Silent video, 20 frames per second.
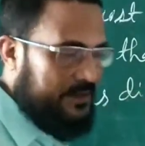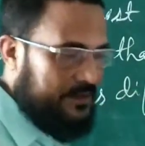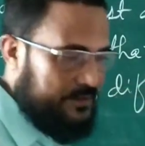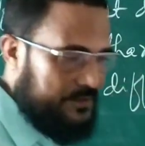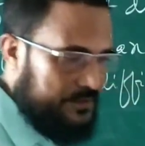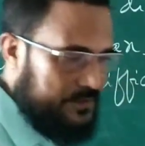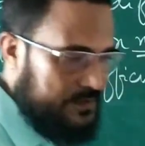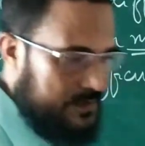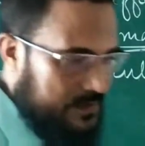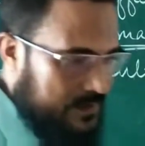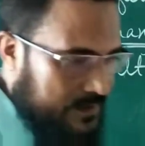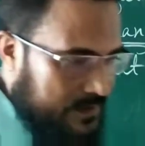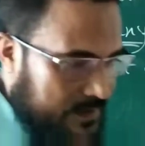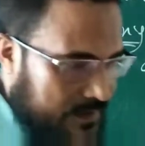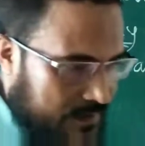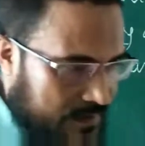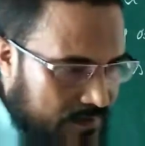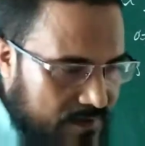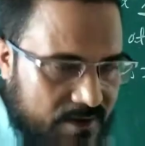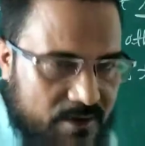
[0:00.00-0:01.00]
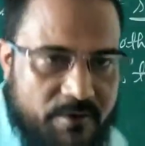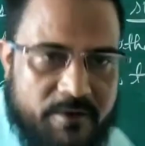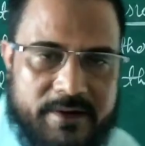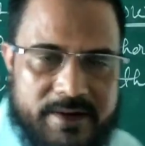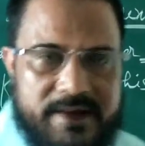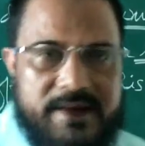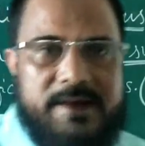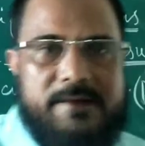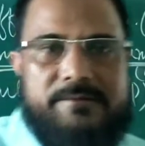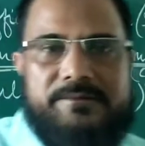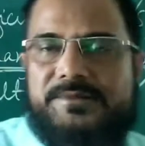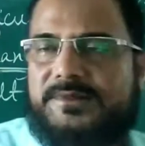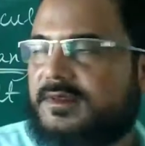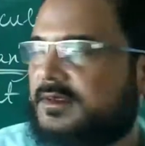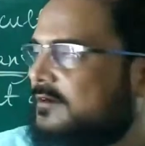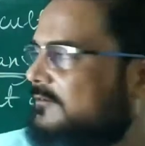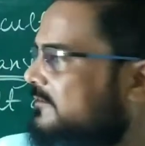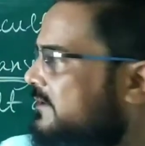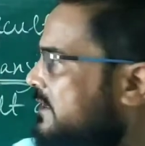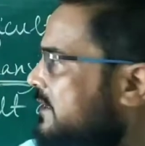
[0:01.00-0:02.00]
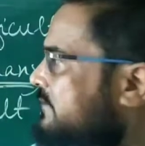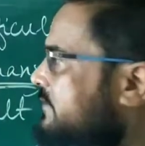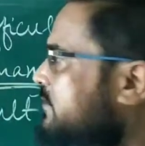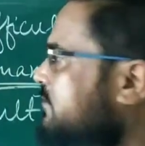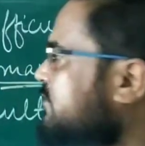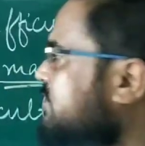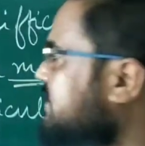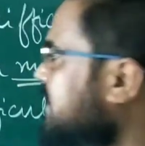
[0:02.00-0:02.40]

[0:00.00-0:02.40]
this. Okay? Very few